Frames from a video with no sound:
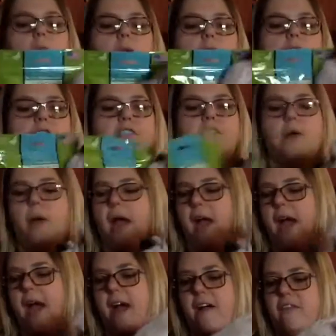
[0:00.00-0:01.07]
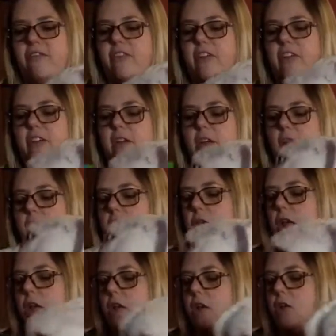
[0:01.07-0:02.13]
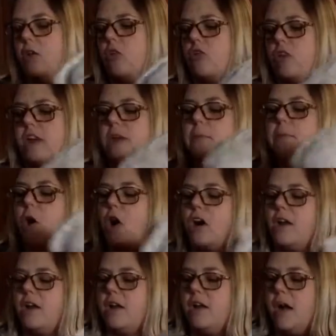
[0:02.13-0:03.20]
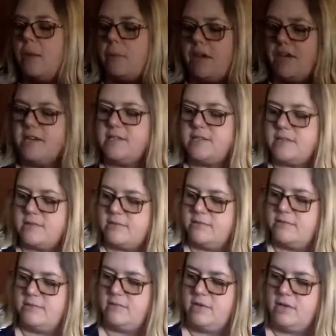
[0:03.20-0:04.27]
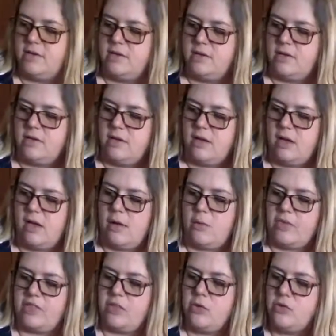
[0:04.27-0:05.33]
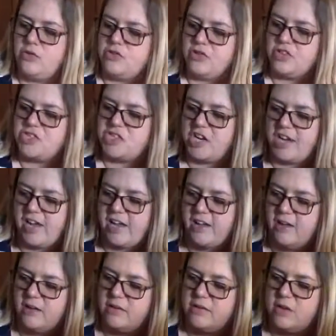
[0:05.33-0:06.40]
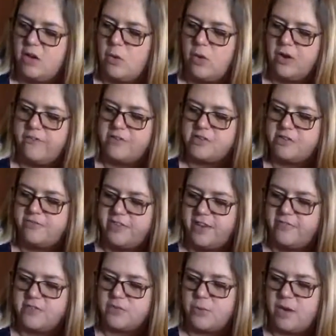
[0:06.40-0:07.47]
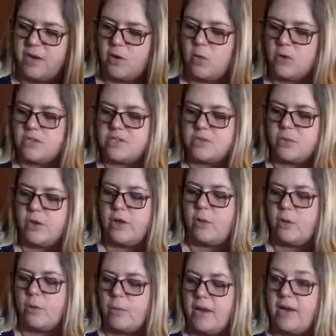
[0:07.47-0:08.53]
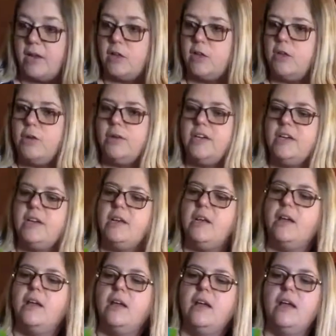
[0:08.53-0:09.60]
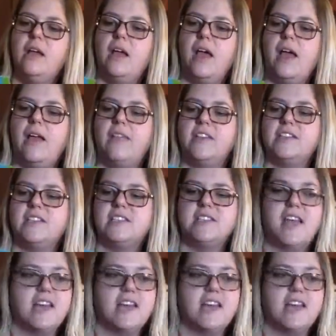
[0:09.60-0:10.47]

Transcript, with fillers: We also have green bark gummies uh, with nutrachia. No artificial flavors, wheat, corn, soy, or wheat gluten. And this is